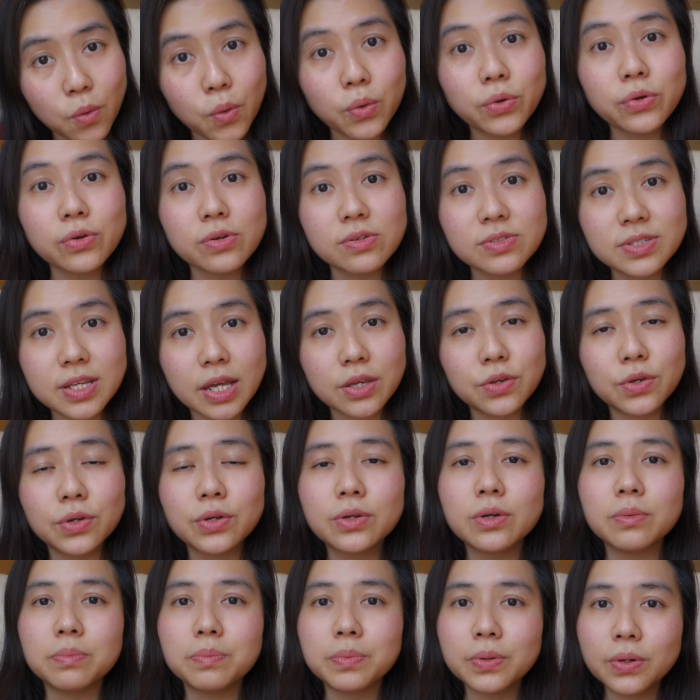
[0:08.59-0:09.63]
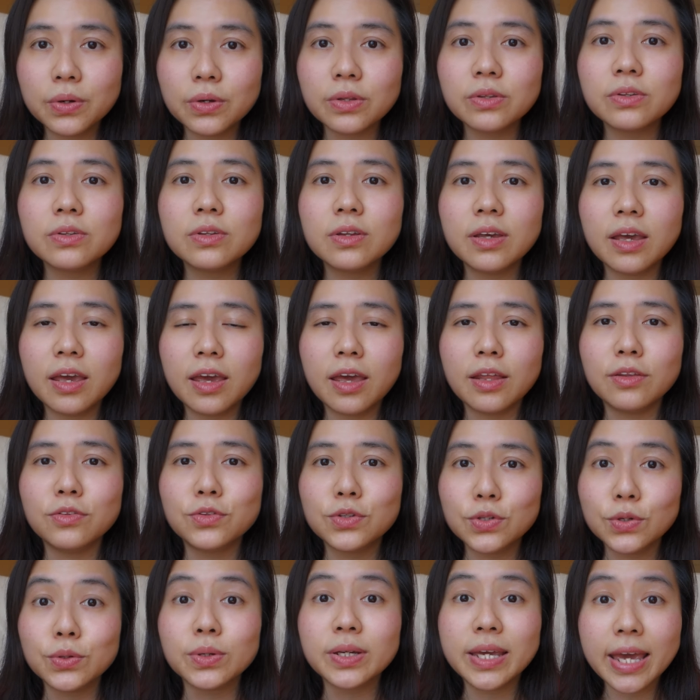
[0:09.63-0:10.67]
orders that you could put in
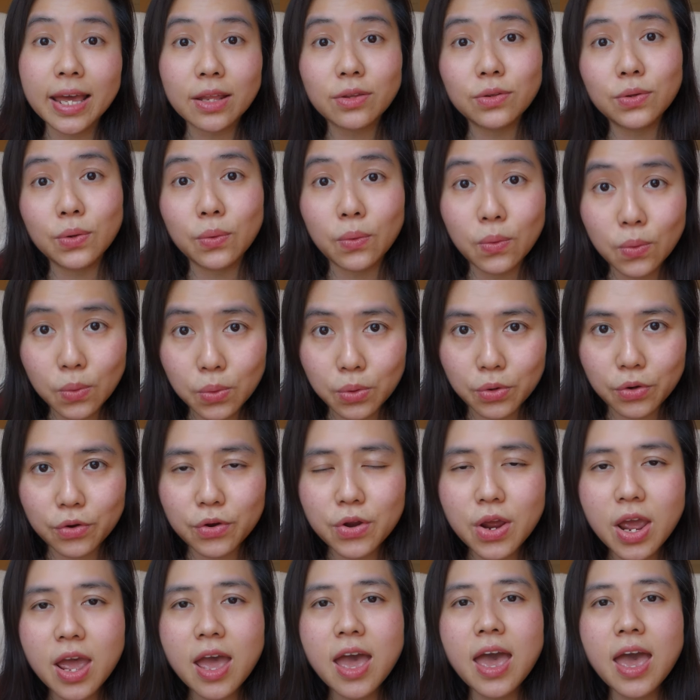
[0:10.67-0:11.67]
to get your order.